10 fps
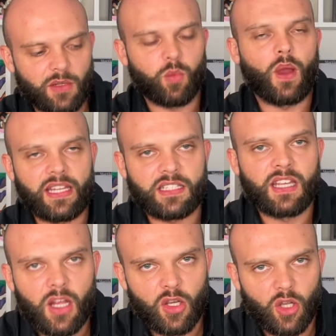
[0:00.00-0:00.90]
weight
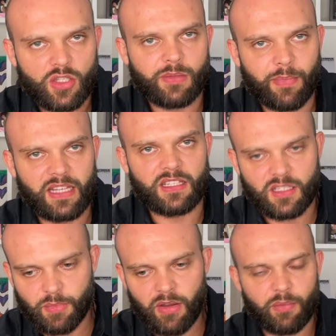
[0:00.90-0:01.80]
loss
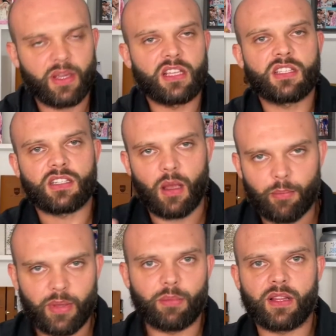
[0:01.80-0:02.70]
maintenance period, because
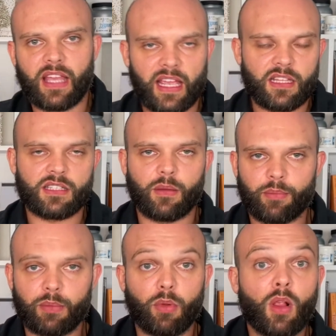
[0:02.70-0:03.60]
some people gain, some
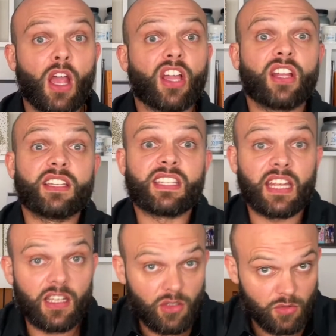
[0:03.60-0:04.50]
people
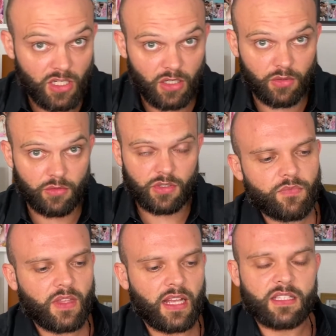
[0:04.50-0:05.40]
continue to
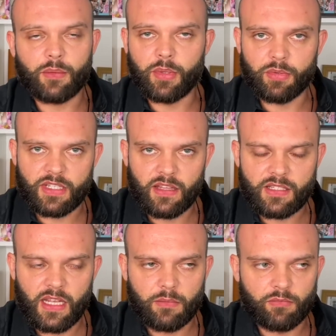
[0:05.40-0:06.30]
lose, and some people stay the
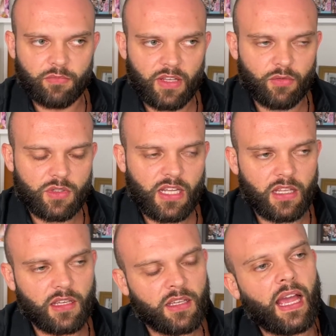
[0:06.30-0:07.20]
same, give or
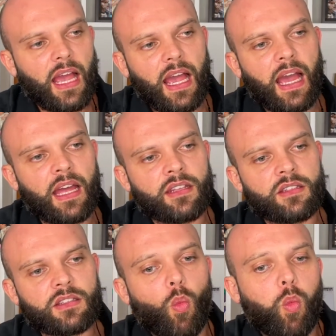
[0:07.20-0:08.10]
take.
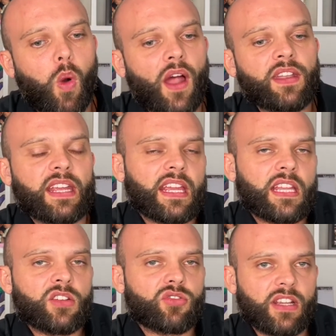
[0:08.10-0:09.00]
And one
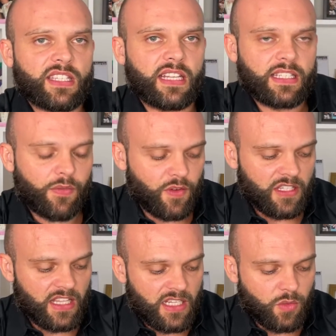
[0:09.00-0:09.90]
interesting
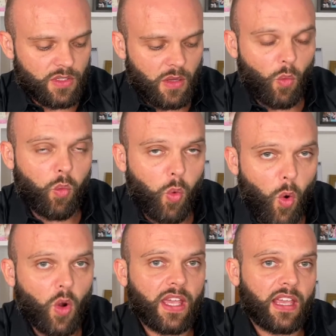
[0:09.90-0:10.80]
difference, this was
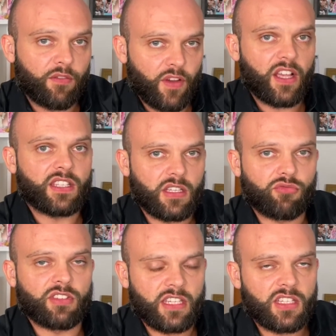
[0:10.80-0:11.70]
walking versus
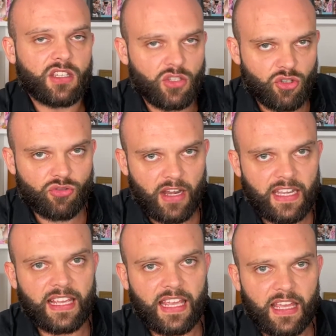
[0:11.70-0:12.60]
resistance
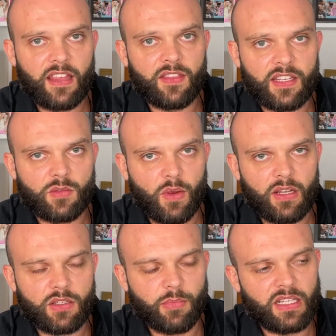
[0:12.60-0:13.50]
training in this
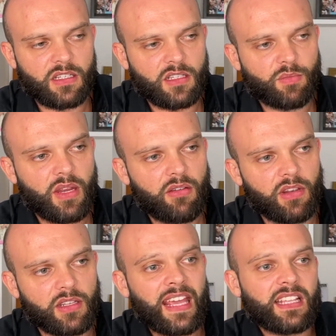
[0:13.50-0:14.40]
weight loss maintenance
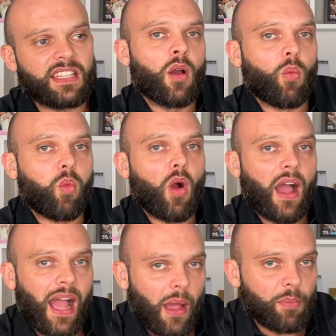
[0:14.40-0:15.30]
period, is that
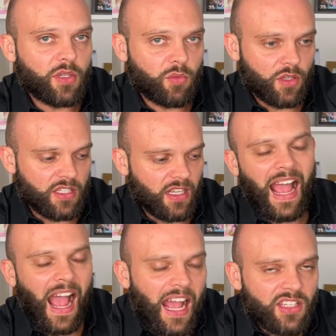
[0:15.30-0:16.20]
what happened was
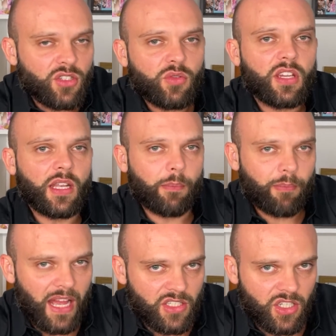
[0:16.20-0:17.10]
that, as you can
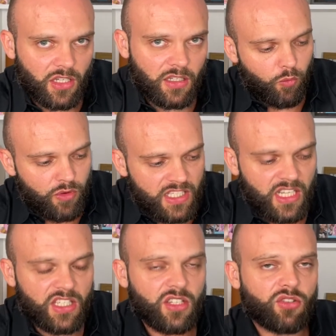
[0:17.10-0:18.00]
imagine,
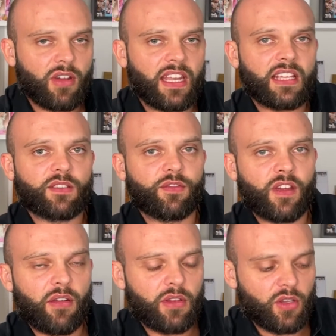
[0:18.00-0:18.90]
resistance training is
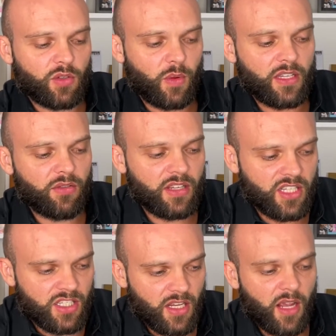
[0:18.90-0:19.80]
very good. When you're in a
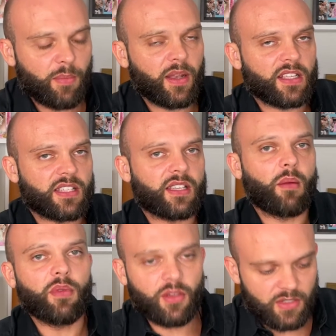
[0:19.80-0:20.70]
surplus,
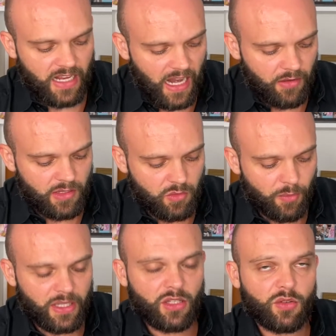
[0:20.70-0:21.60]
some of those calories will
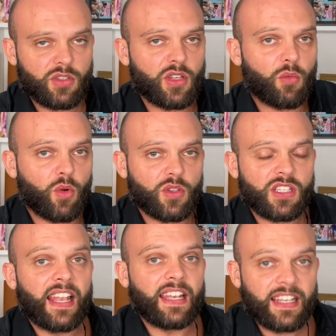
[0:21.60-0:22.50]
be used
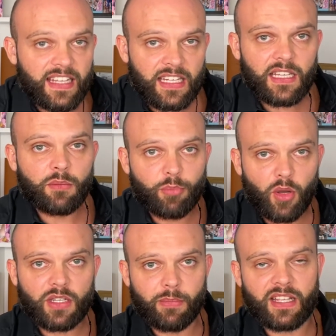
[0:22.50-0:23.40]
towards lean
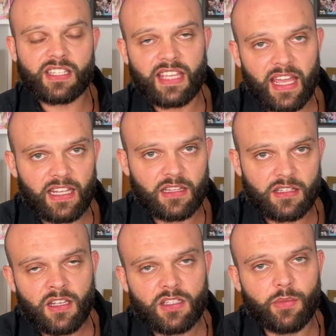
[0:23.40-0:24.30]
body mass
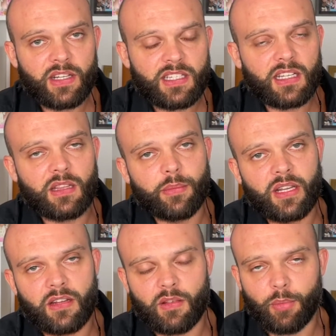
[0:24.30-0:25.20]
gains. So when I said at the
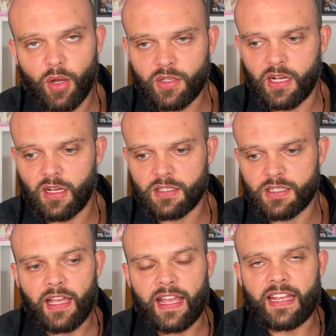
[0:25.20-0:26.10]
beginning of the
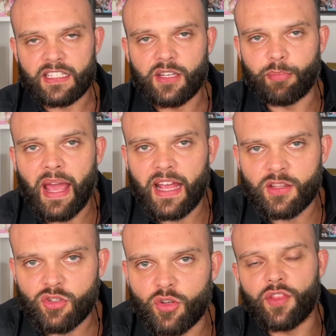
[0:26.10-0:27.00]
podcast, it
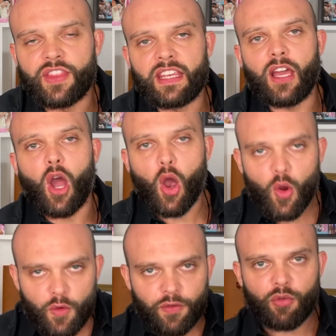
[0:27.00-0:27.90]
depends on the
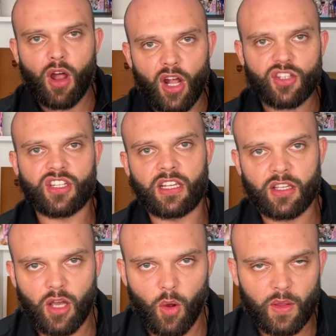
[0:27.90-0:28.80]

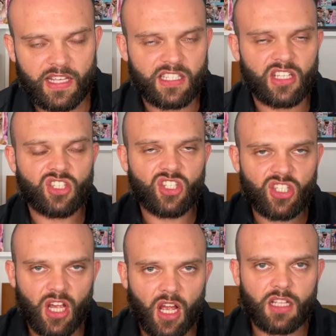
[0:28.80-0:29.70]
overarching goal. Is it
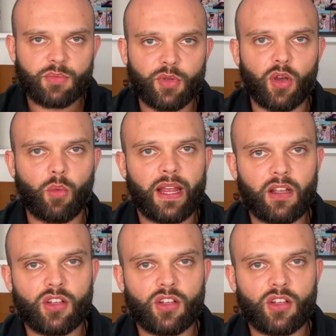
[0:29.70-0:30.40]
just pure weight loss,